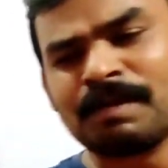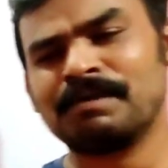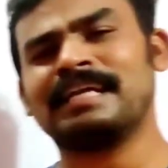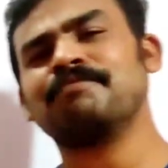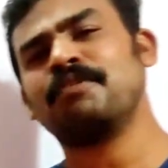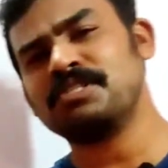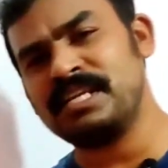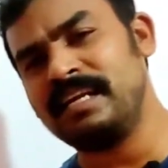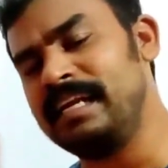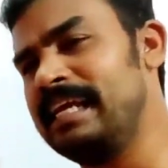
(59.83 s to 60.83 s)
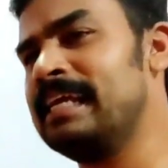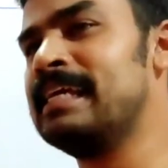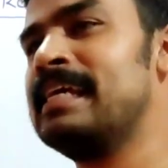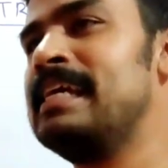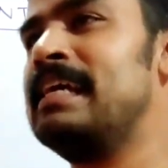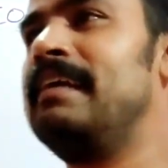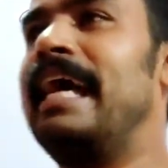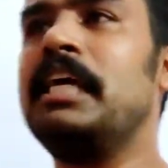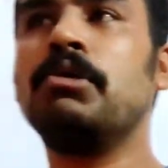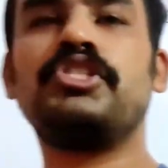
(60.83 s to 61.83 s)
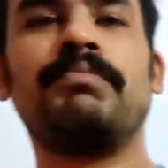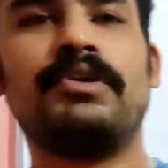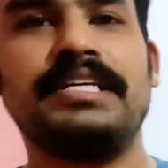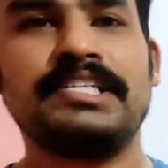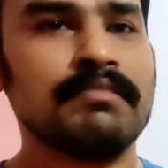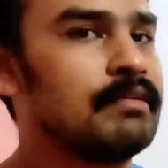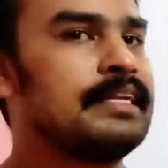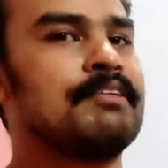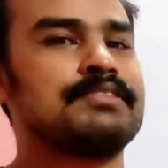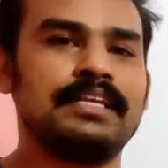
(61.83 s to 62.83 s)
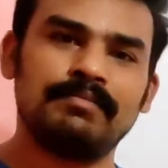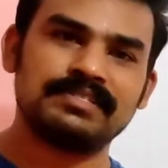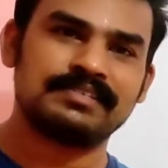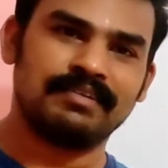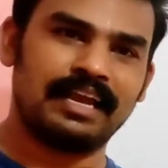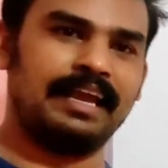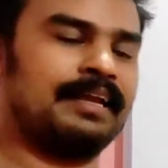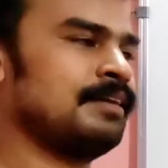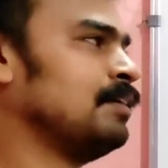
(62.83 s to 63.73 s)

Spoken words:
But unfortunately Nyquist plot is not in our syllabus. Okay,